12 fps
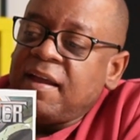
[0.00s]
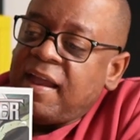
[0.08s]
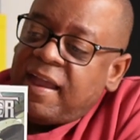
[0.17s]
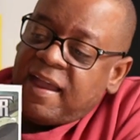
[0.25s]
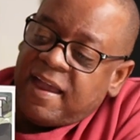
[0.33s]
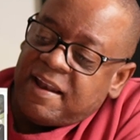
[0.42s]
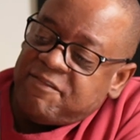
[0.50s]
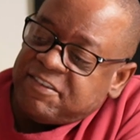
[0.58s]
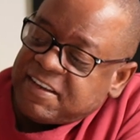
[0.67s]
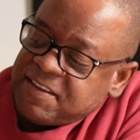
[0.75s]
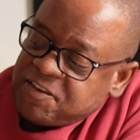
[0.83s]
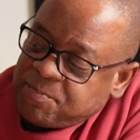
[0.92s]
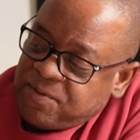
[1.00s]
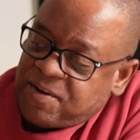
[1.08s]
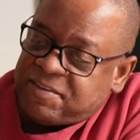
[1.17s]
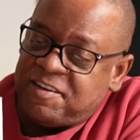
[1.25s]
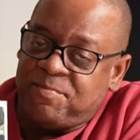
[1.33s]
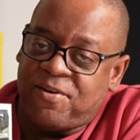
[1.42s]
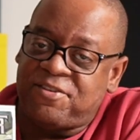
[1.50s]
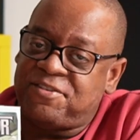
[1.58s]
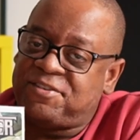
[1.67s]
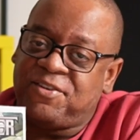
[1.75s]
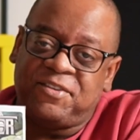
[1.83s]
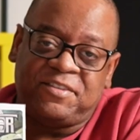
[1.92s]
And if you see these books are
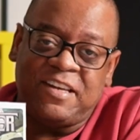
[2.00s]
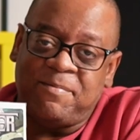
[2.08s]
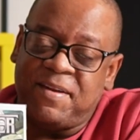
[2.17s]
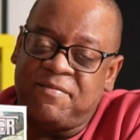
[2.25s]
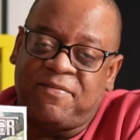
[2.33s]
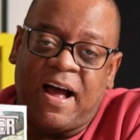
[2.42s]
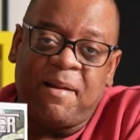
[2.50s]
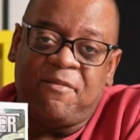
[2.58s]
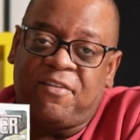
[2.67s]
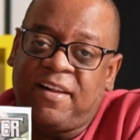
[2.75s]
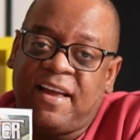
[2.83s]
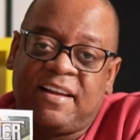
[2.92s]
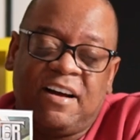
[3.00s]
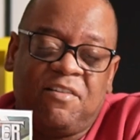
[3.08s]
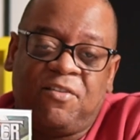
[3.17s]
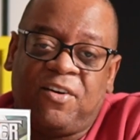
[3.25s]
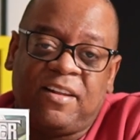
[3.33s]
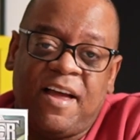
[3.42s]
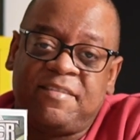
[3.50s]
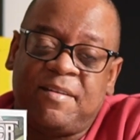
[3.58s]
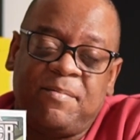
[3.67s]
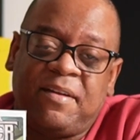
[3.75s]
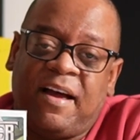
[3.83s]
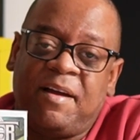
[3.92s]
still cheap. You can buy them for like cover or less
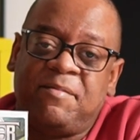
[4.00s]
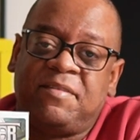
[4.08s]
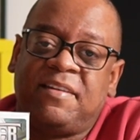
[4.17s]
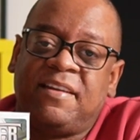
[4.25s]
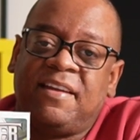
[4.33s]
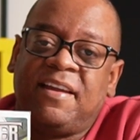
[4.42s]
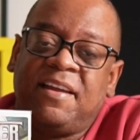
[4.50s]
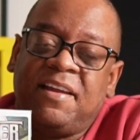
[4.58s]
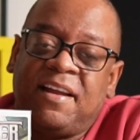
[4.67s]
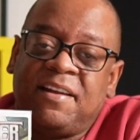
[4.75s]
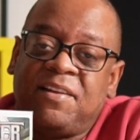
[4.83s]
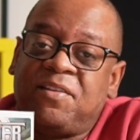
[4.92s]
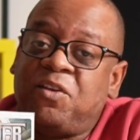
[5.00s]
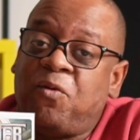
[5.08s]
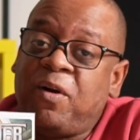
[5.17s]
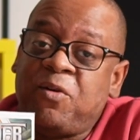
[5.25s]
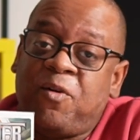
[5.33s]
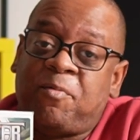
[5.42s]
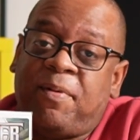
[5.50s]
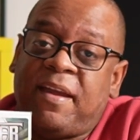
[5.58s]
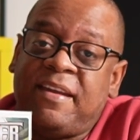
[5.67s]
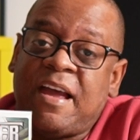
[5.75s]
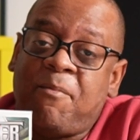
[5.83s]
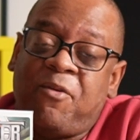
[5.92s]
sometimes. They're really worth
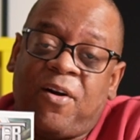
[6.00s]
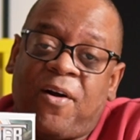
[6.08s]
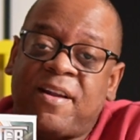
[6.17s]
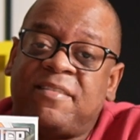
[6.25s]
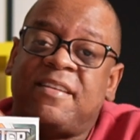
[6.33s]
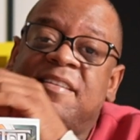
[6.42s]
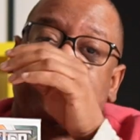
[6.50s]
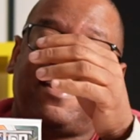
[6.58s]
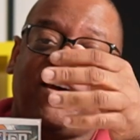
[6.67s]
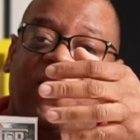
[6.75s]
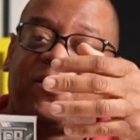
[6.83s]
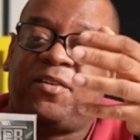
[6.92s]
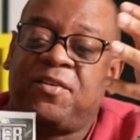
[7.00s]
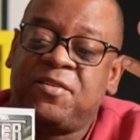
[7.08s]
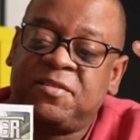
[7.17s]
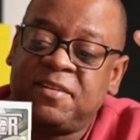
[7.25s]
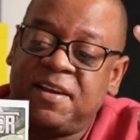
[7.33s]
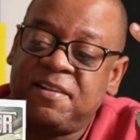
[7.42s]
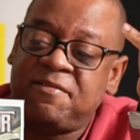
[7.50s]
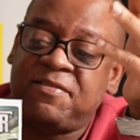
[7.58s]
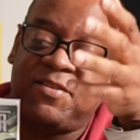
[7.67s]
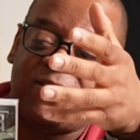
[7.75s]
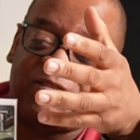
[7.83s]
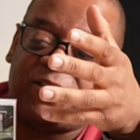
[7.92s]
picking up. We are going to see these characters in the
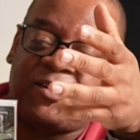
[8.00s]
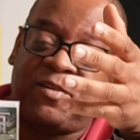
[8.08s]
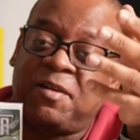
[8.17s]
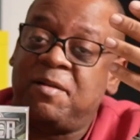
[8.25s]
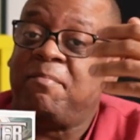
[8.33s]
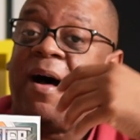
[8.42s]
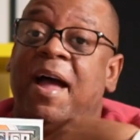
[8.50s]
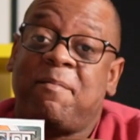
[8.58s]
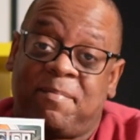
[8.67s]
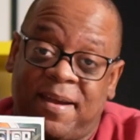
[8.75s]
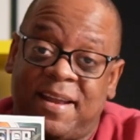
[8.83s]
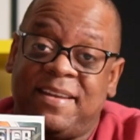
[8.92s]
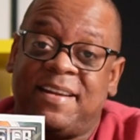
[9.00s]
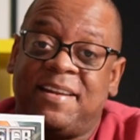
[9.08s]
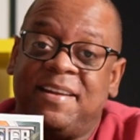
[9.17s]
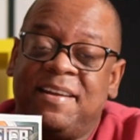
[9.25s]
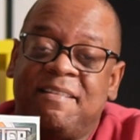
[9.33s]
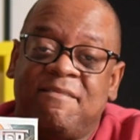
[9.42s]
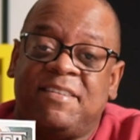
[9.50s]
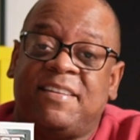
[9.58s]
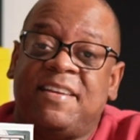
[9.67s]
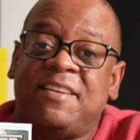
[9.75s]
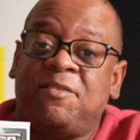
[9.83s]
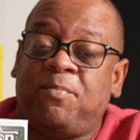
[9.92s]
future, in my opinion. If you
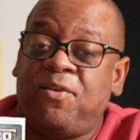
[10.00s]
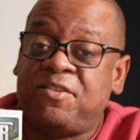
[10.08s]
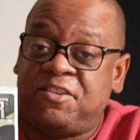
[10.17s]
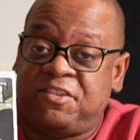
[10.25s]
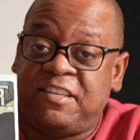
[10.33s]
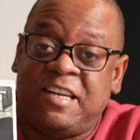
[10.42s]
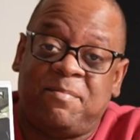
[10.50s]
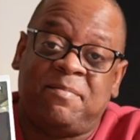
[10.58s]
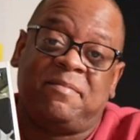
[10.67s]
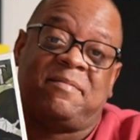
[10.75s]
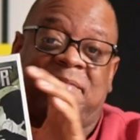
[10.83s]
see these books cheap,